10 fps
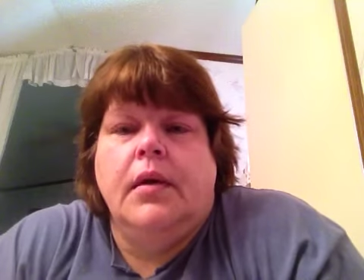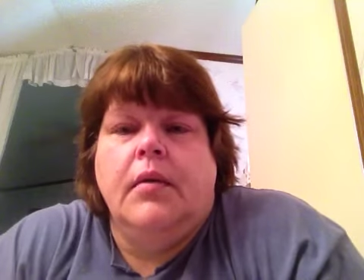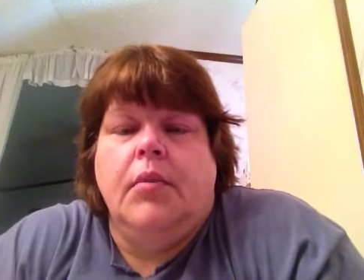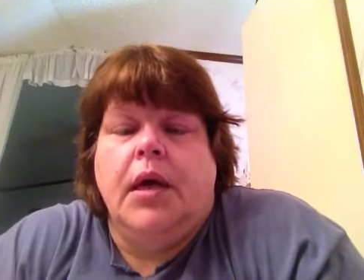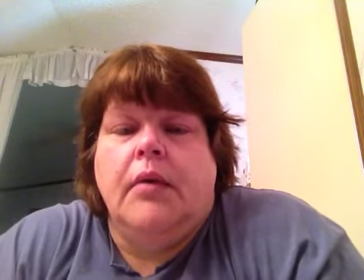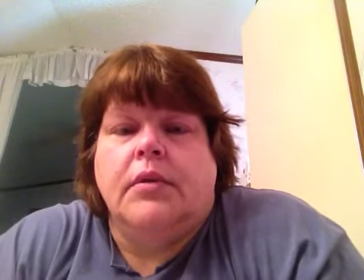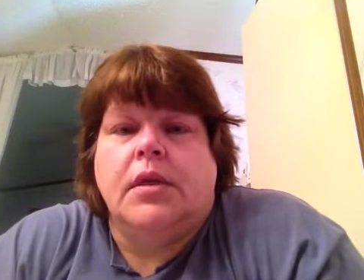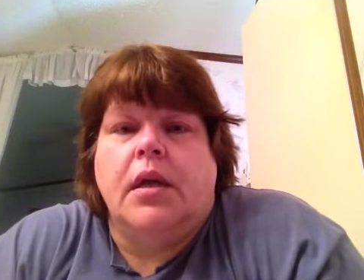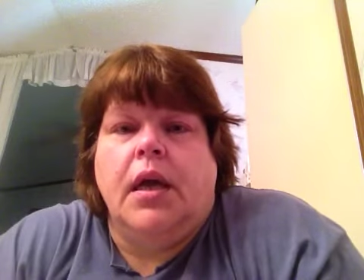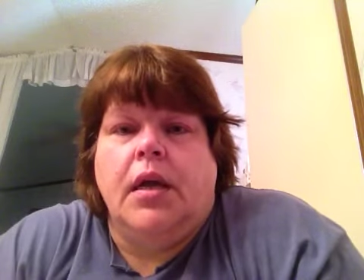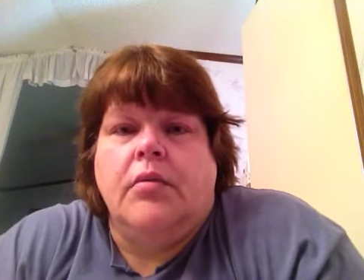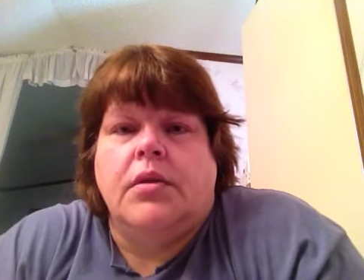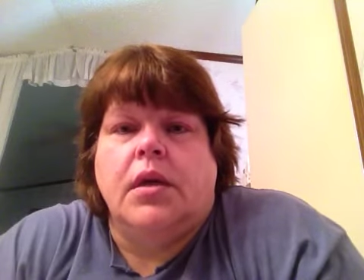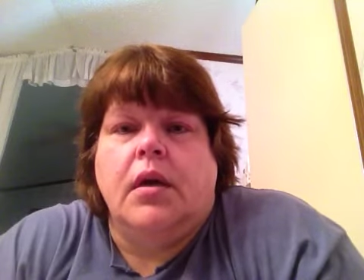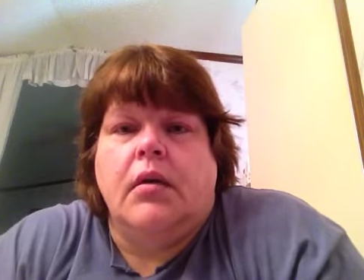But I was glad he was
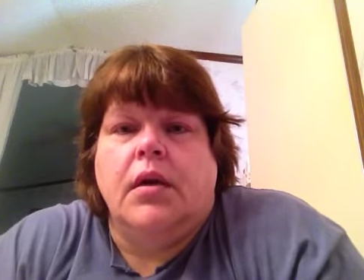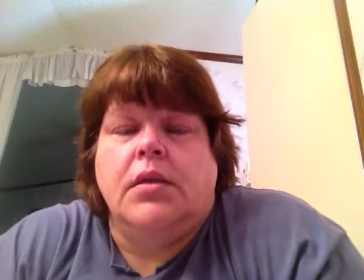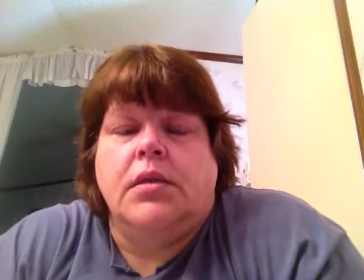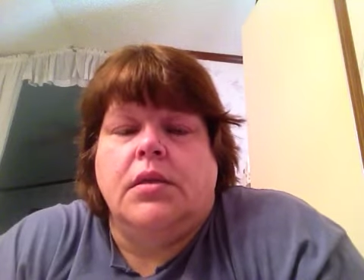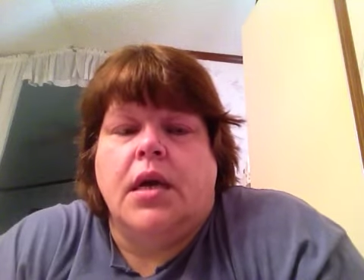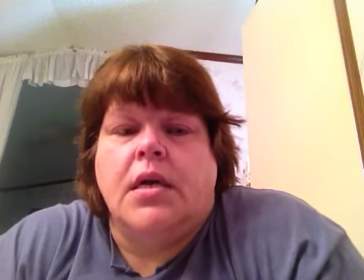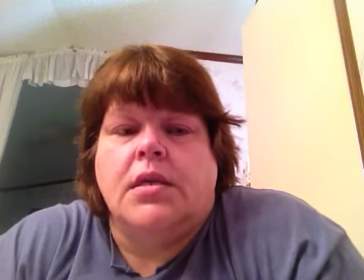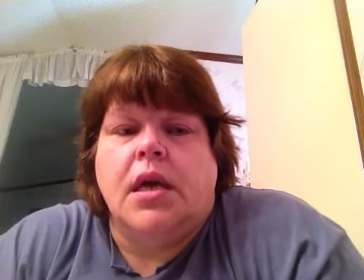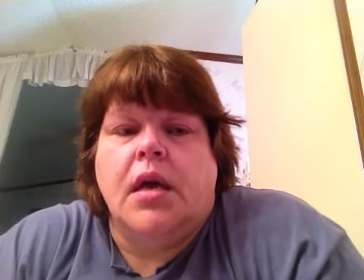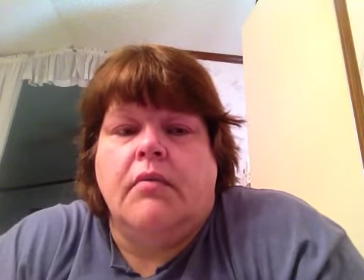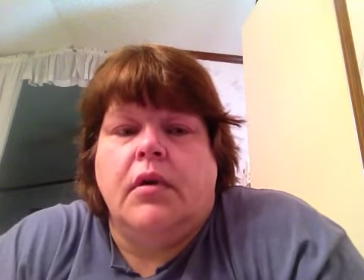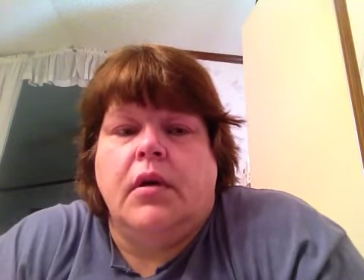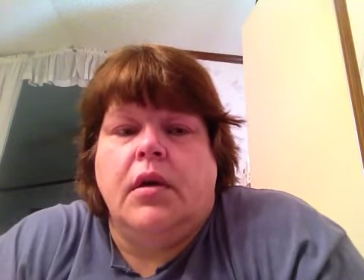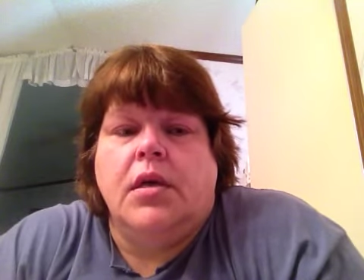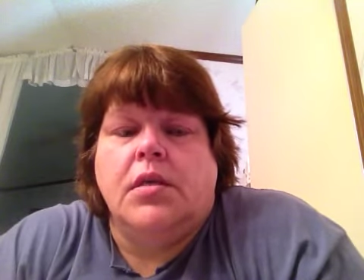there. It's nice to have a
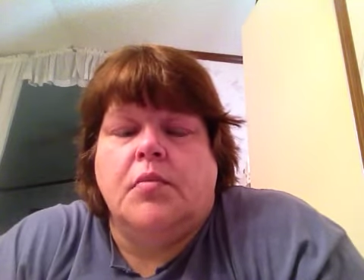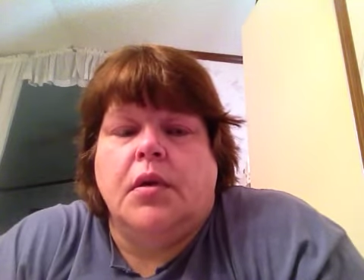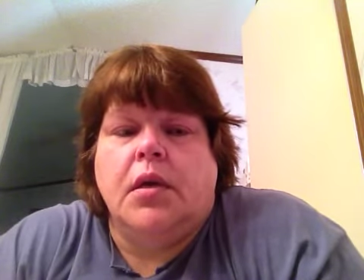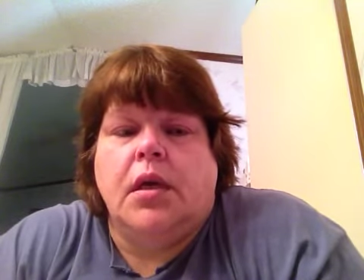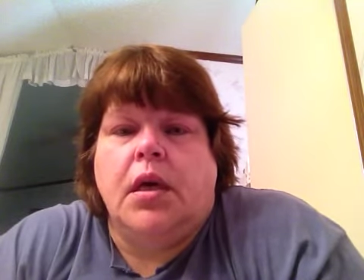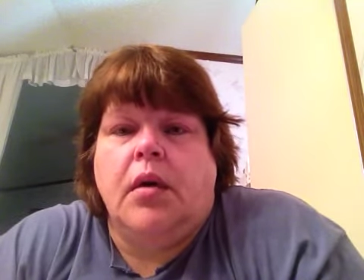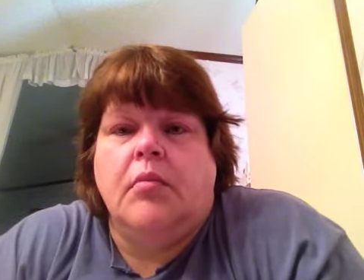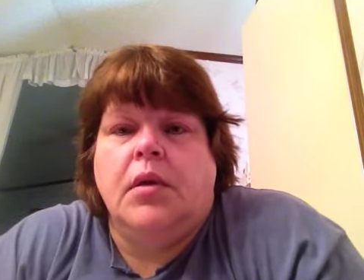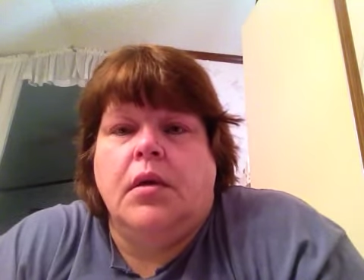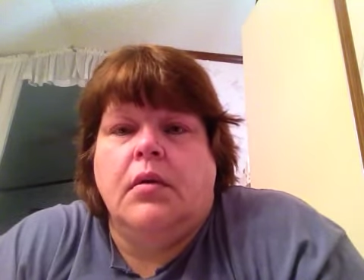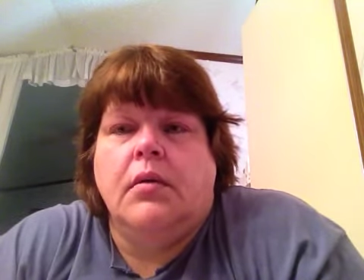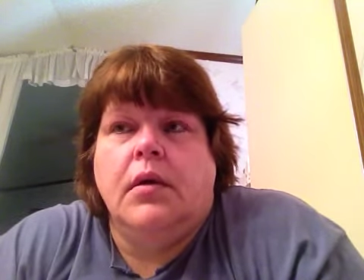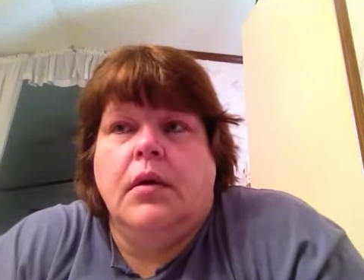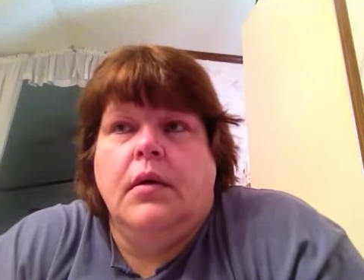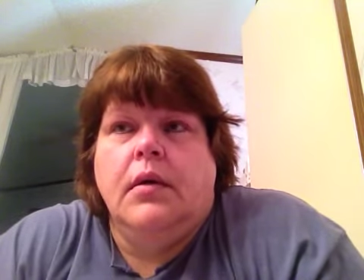good husband like him to
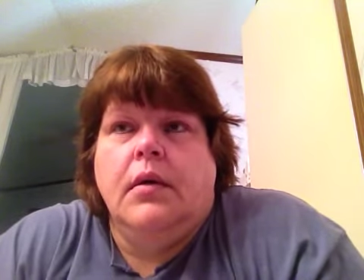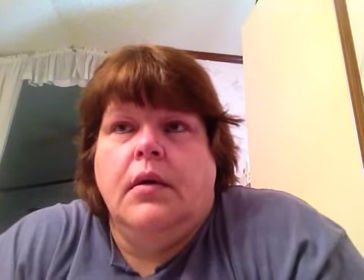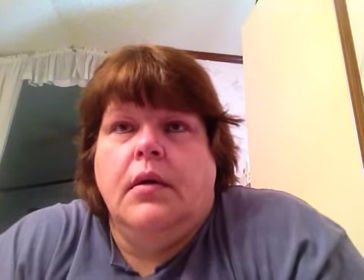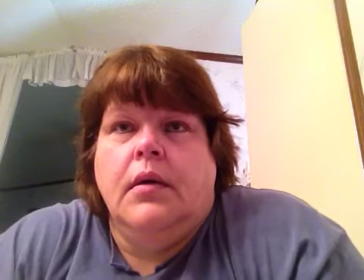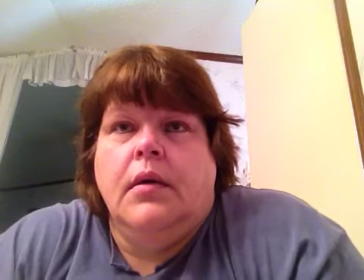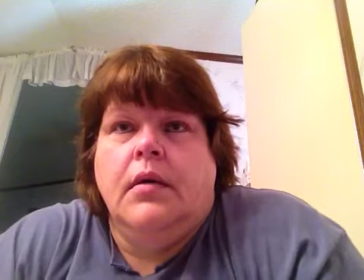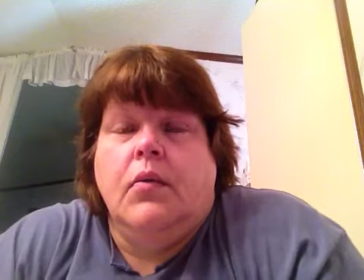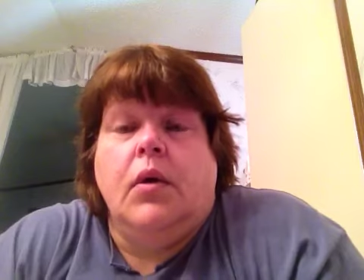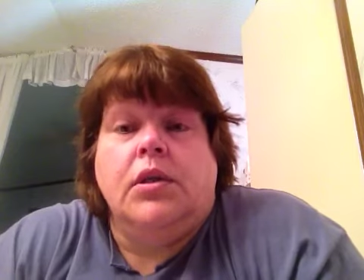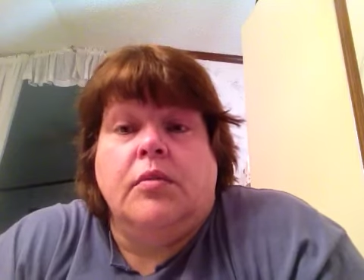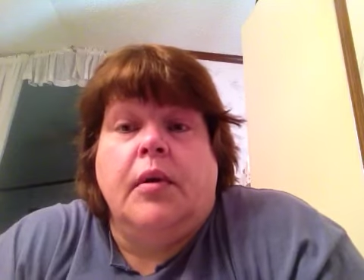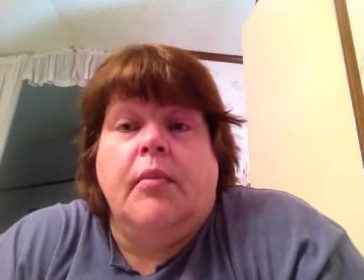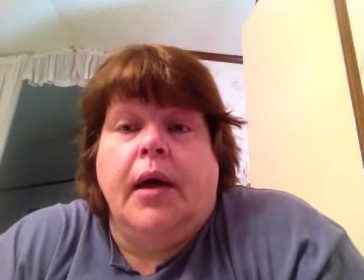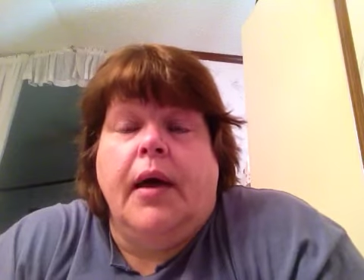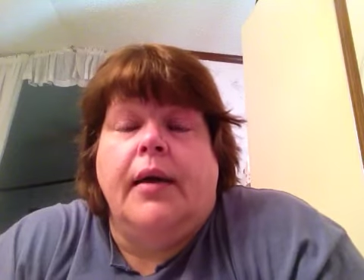watch my
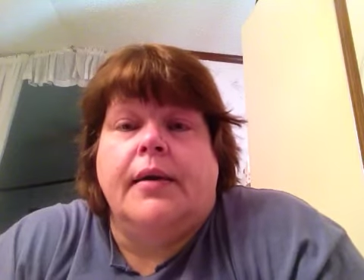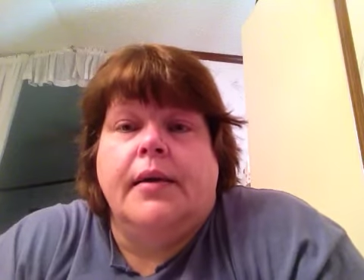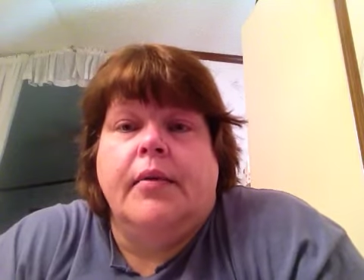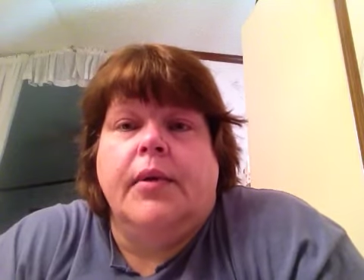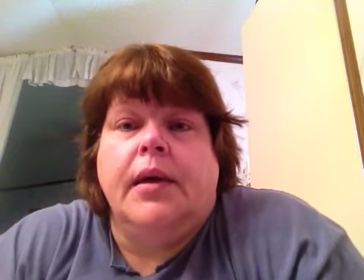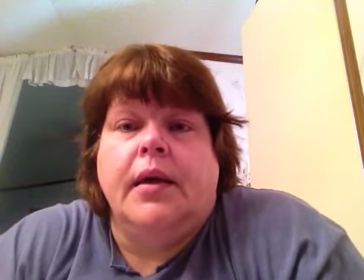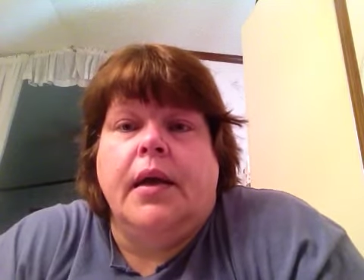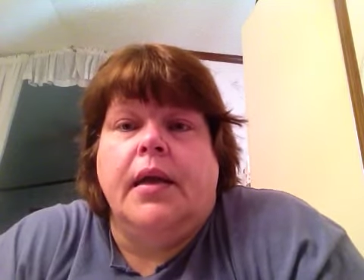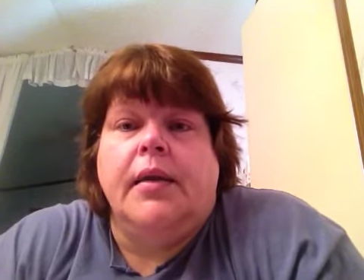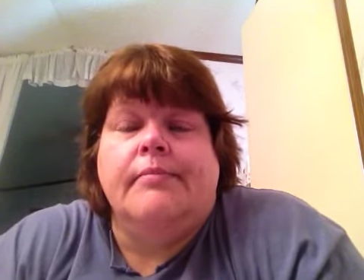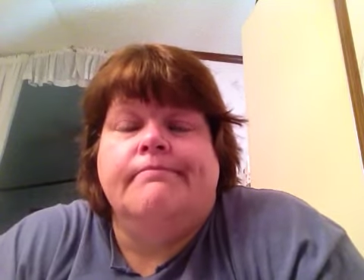back when I need him.